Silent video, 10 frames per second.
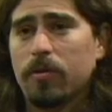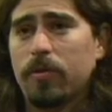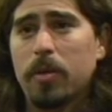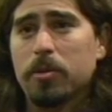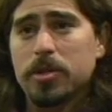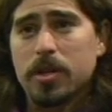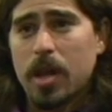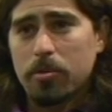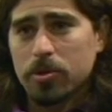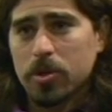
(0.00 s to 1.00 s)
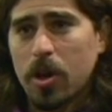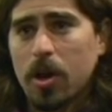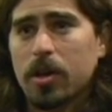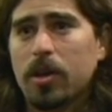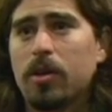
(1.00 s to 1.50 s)
families and neighbors
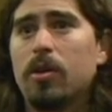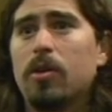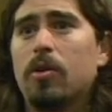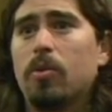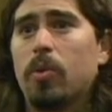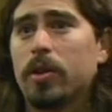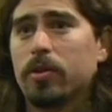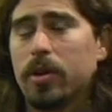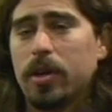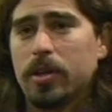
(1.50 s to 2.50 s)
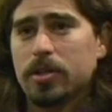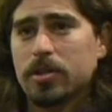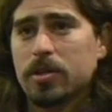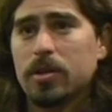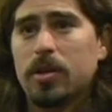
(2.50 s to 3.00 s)
talking, whether
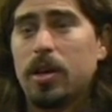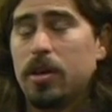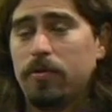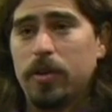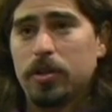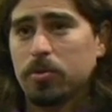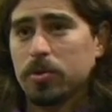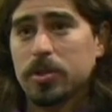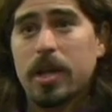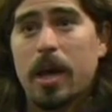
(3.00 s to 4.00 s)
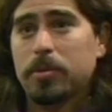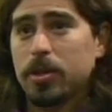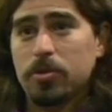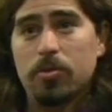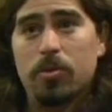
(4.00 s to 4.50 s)
it's individuals tapped
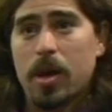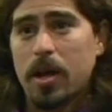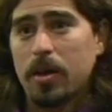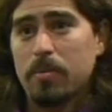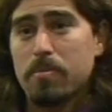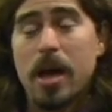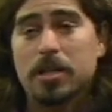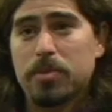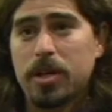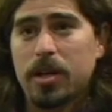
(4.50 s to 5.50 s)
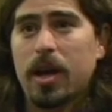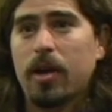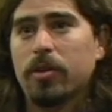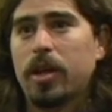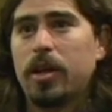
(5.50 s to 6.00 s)
into a mass media
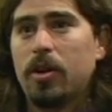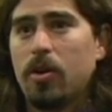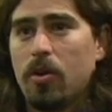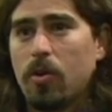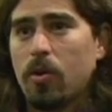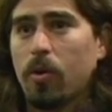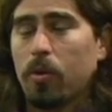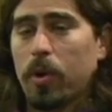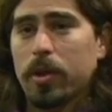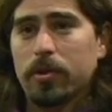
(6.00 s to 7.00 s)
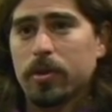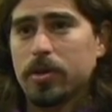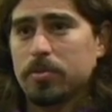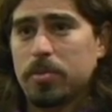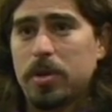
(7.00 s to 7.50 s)
outlet, or whether
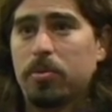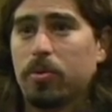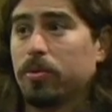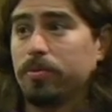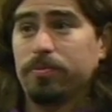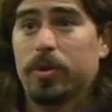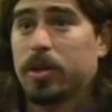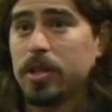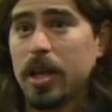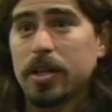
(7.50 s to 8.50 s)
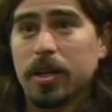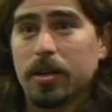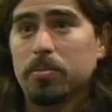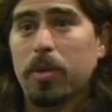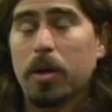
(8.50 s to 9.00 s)
it's people
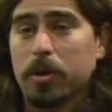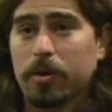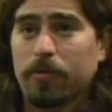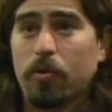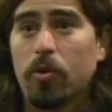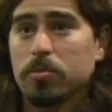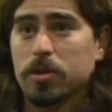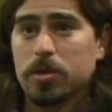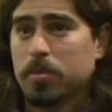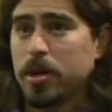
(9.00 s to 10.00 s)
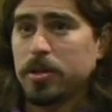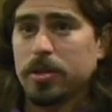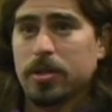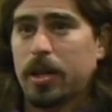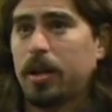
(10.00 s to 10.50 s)
attending public forums and
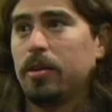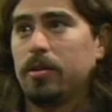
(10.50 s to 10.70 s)
spaces that